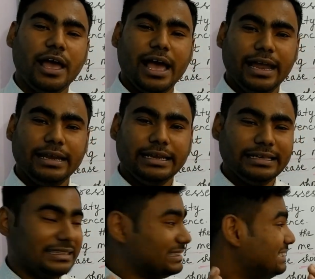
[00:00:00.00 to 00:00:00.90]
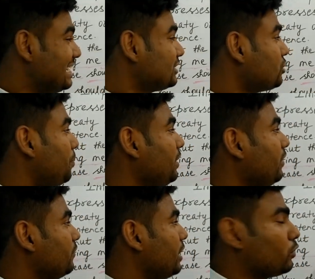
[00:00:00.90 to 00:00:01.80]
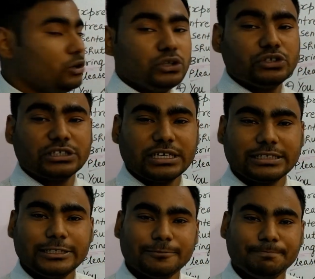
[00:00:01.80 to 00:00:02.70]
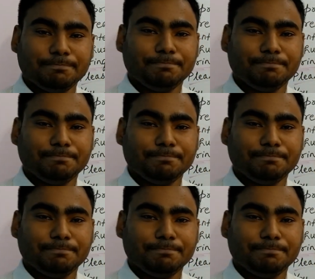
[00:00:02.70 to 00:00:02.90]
And next topic we are going to discuss is